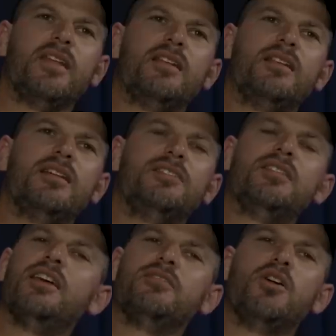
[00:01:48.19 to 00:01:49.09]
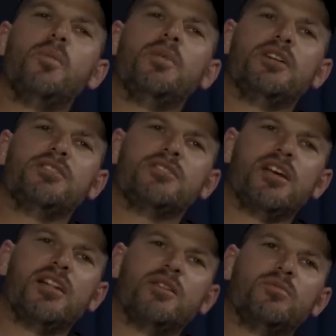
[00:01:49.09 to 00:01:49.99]
and didn't have coping. It just
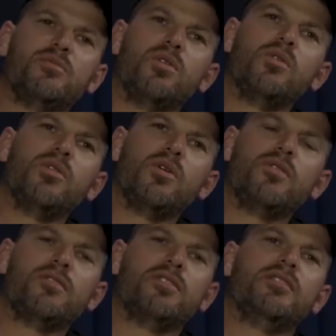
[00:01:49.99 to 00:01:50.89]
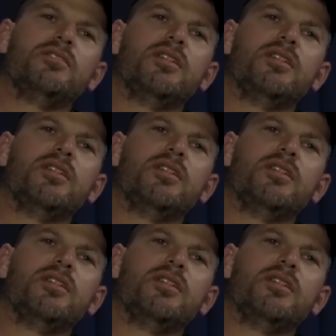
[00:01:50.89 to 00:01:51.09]
kind of like rolled over on the